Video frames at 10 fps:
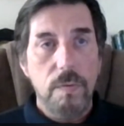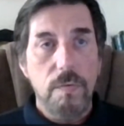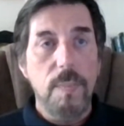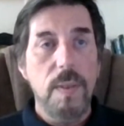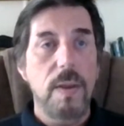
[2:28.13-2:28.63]

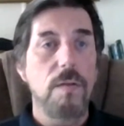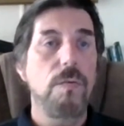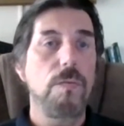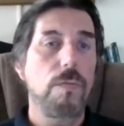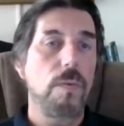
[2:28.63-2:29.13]
Some of the
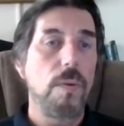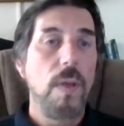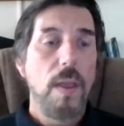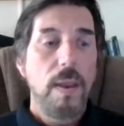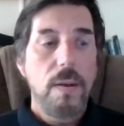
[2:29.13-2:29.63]
issues are,
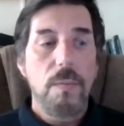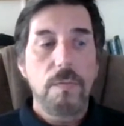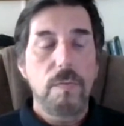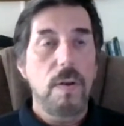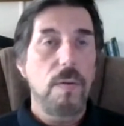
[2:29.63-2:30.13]
you know,
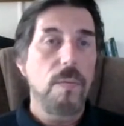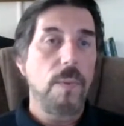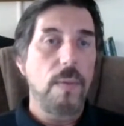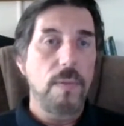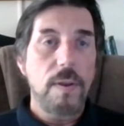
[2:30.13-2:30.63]
centered
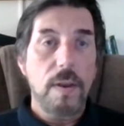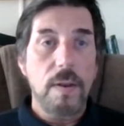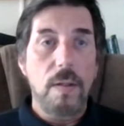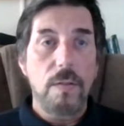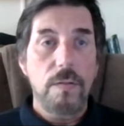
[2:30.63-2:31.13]
around the
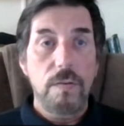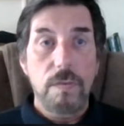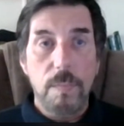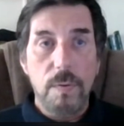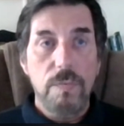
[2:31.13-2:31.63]
technology,
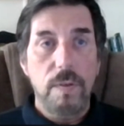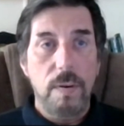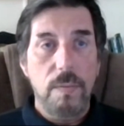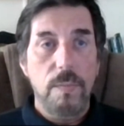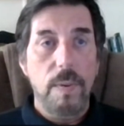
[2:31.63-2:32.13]
some are
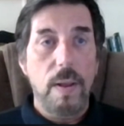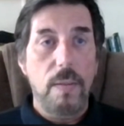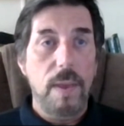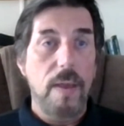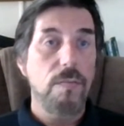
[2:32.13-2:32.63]
centered
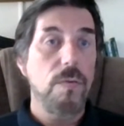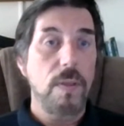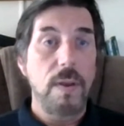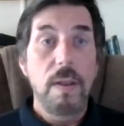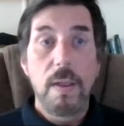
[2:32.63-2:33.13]
around
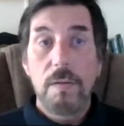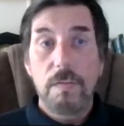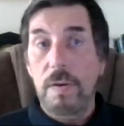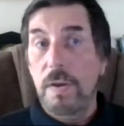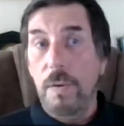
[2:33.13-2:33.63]
actually
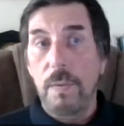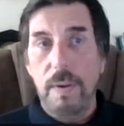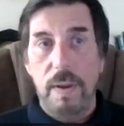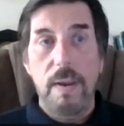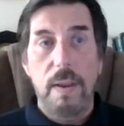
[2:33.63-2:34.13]

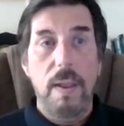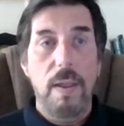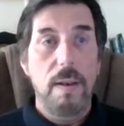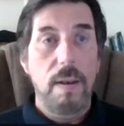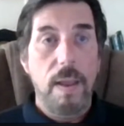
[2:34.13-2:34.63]
security
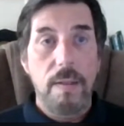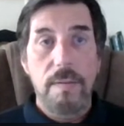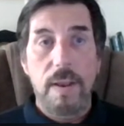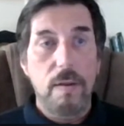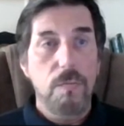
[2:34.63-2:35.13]
and,
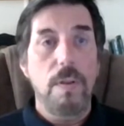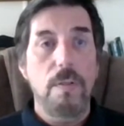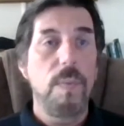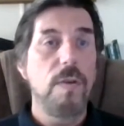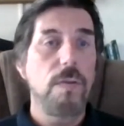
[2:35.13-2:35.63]
and data
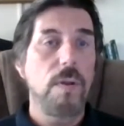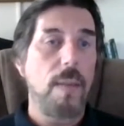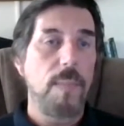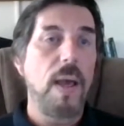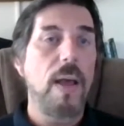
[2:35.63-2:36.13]
transmission.
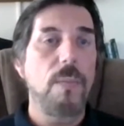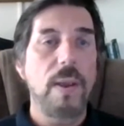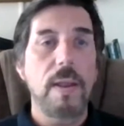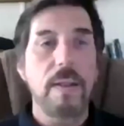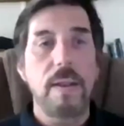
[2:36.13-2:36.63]
I mean, how do
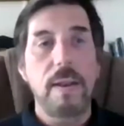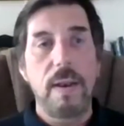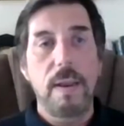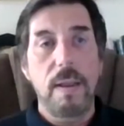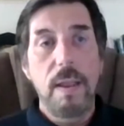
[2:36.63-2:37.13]
I get the
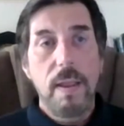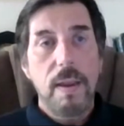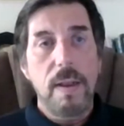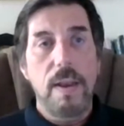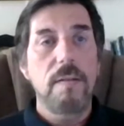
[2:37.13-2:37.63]
data
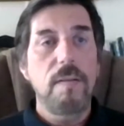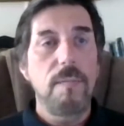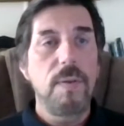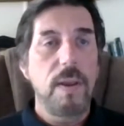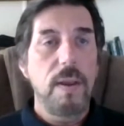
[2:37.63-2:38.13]

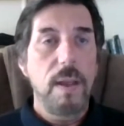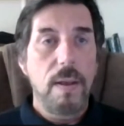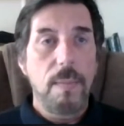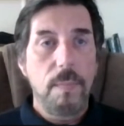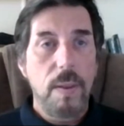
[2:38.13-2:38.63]
connectivity
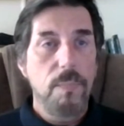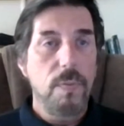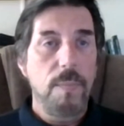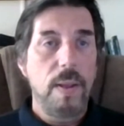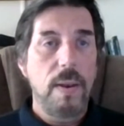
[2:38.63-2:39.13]
um,
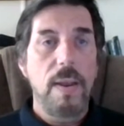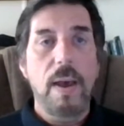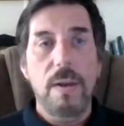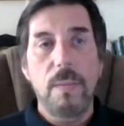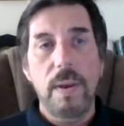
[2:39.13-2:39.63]
implemented?
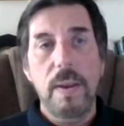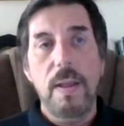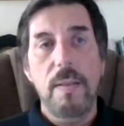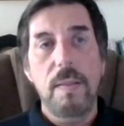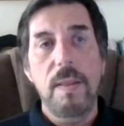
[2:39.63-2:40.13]
How do I
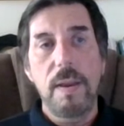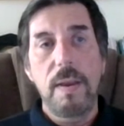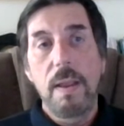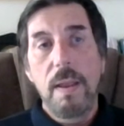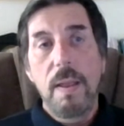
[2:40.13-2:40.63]
get
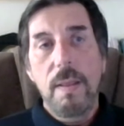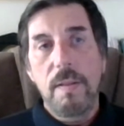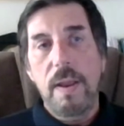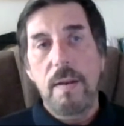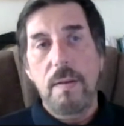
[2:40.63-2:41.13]
the
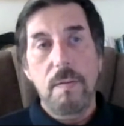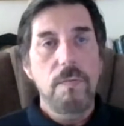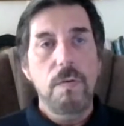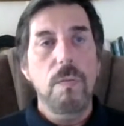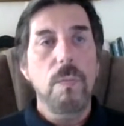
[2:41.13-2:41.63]
data
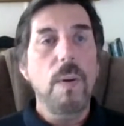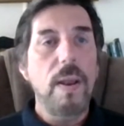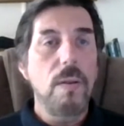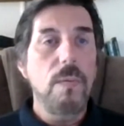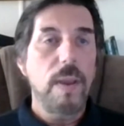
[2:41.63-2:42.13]
to the
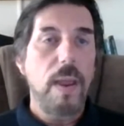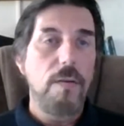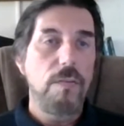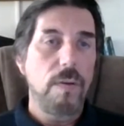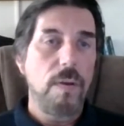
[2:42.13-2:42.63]
right
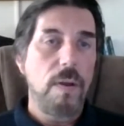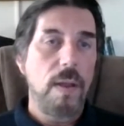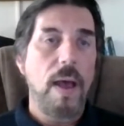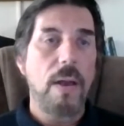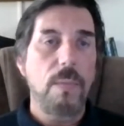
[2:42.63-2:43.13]
location
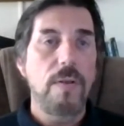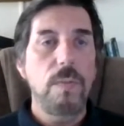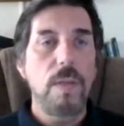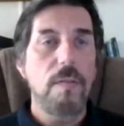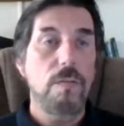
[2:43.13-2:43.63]
and how do I
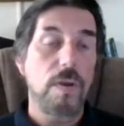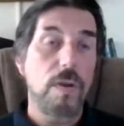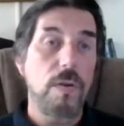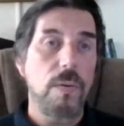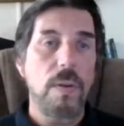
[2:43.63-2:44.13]
do that
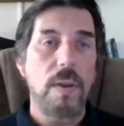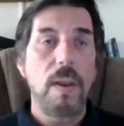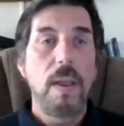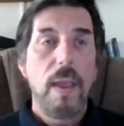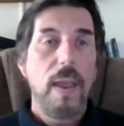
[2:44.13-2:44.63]

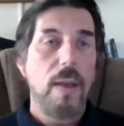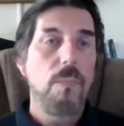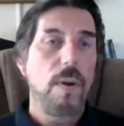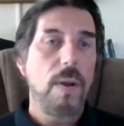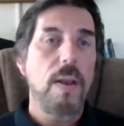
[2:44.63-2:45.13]
securely
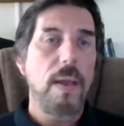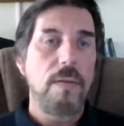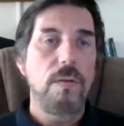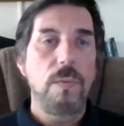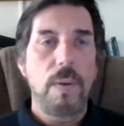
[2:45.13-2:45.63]
and what can I
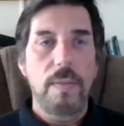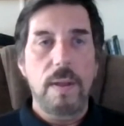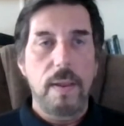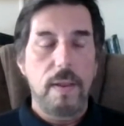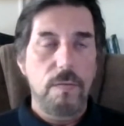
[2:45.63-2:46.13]
do at
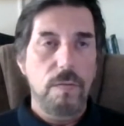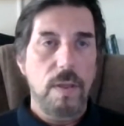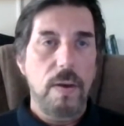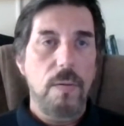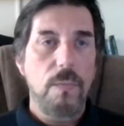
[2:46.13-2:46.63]
that edge
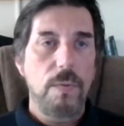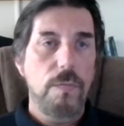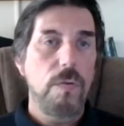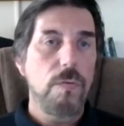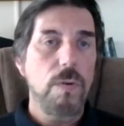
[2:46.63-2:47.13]
layer with
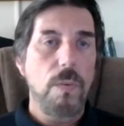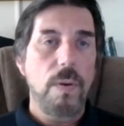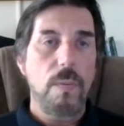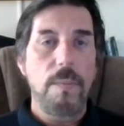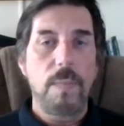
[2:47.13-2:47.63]
Cisco
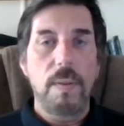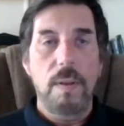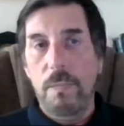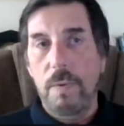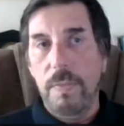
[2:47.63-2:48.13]
equipment
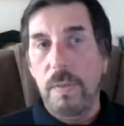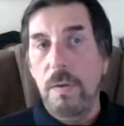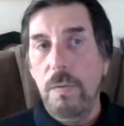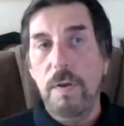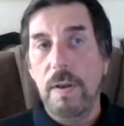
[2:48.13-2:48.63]
with the
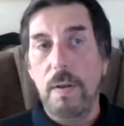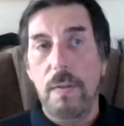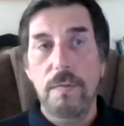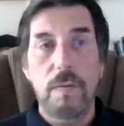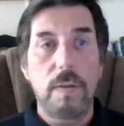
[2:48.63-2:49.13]
new
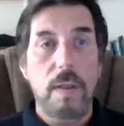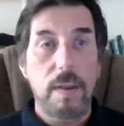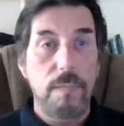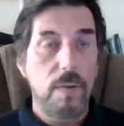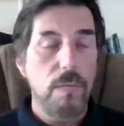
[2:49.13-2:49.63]
technology that
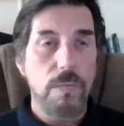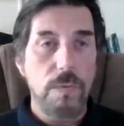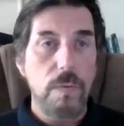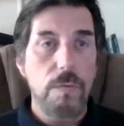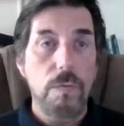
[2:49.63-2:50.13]
they've
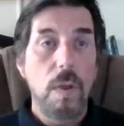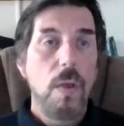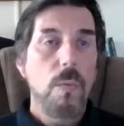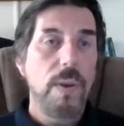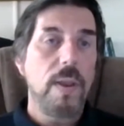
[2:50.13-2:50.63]
introduced
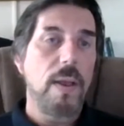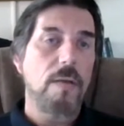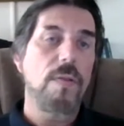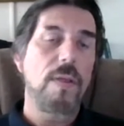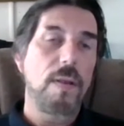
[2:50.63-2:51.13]
we can
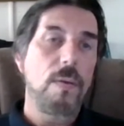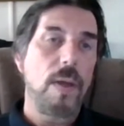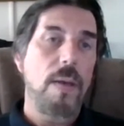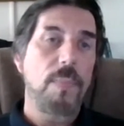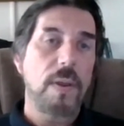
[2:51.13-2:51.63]
actually load
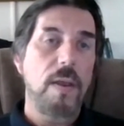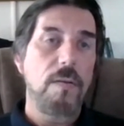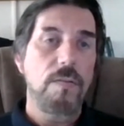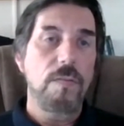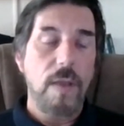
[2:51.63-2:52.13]

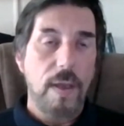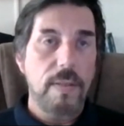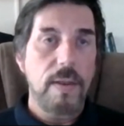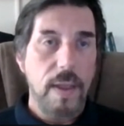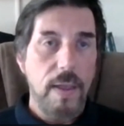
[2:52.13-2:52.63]
applications
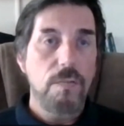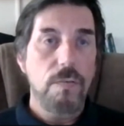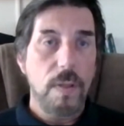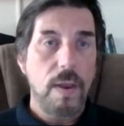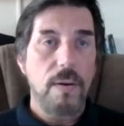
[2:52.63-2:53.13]
at the
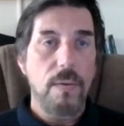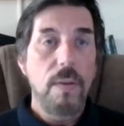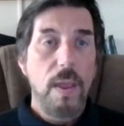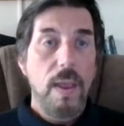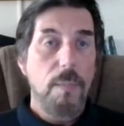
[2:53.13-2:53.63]
edge layer
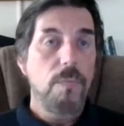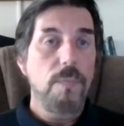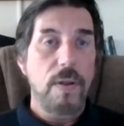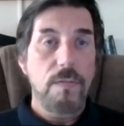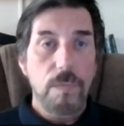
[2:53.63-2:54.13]
and
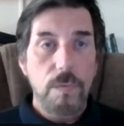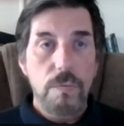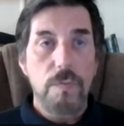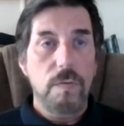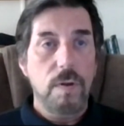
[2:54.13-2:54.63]
provide
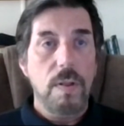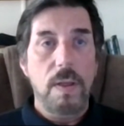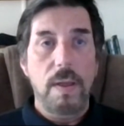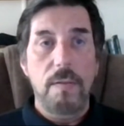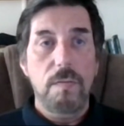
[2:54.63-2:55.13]
solutions to
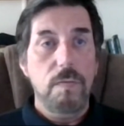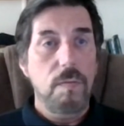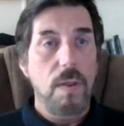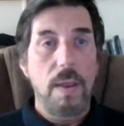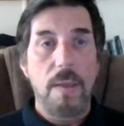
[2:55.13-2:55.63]

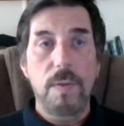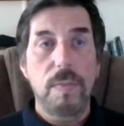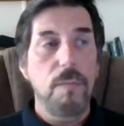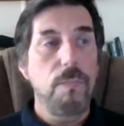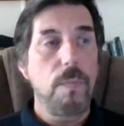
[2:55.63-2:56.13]
clients
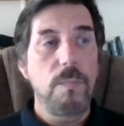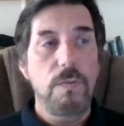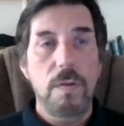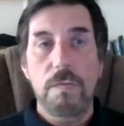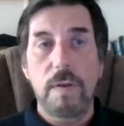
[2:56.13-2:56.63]
everything from
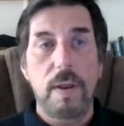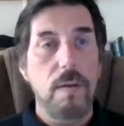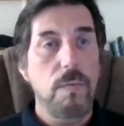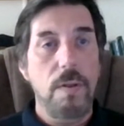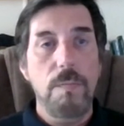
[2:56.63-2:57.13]
just data
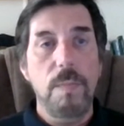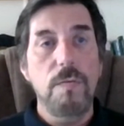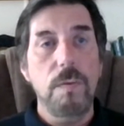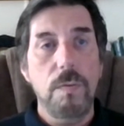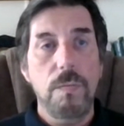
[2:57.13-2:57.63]

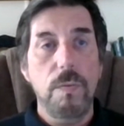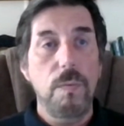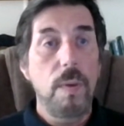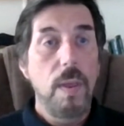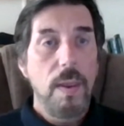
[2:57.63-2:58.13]
transmission
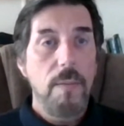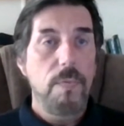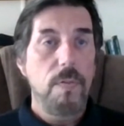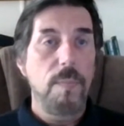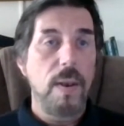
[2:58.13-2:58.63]
through
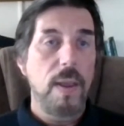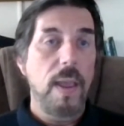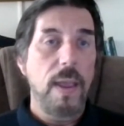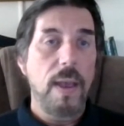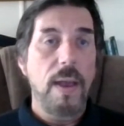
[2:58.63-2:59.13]
implementing
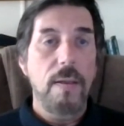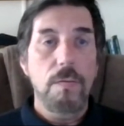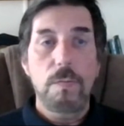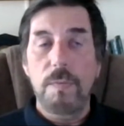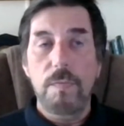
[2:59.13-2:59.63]
AI
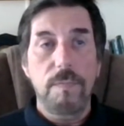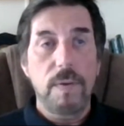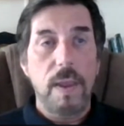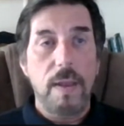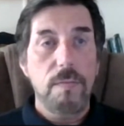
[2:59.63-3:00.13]
on
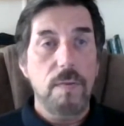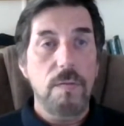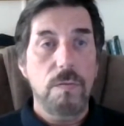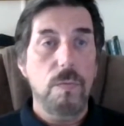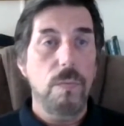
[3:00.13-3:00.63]
specific
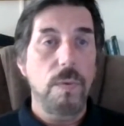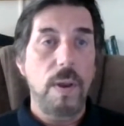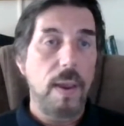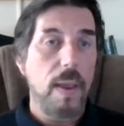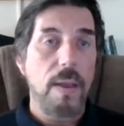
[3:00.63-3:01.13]
assets or
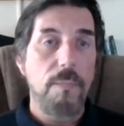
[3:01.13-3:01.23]
AI